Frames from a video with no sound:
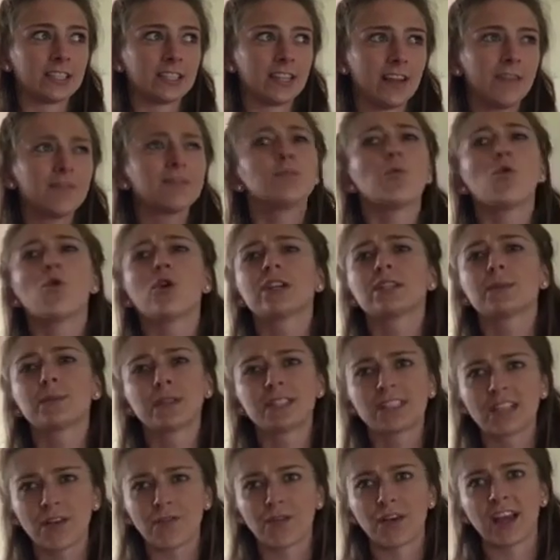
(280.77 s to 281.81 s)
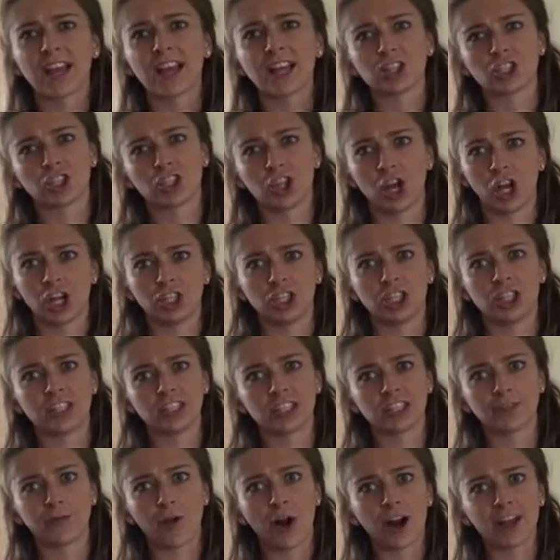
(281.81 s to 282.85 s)
gives more specific instructions
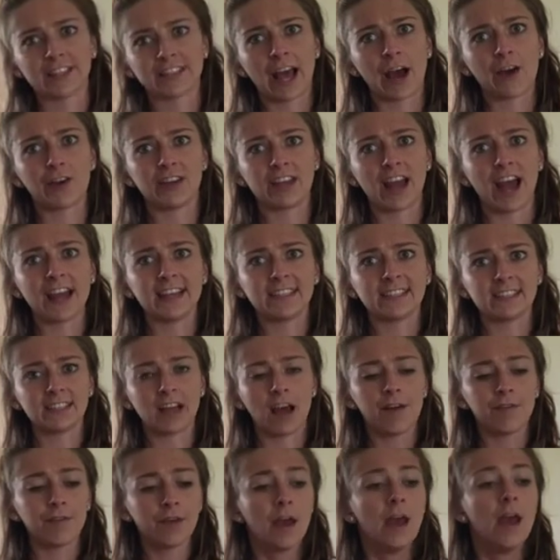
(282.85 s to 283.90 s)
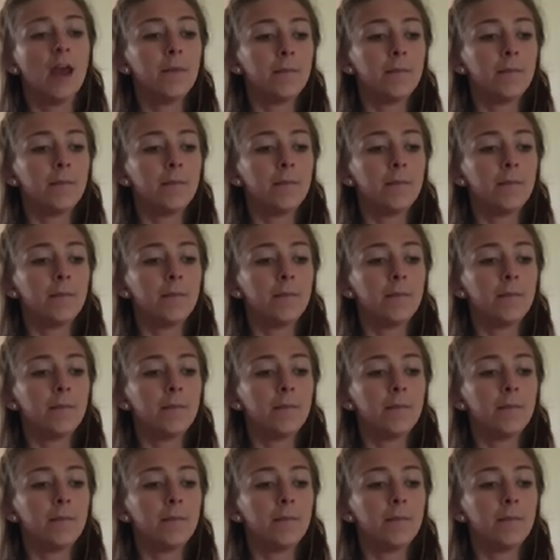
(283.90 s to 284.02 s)
as far as how to dye stuff,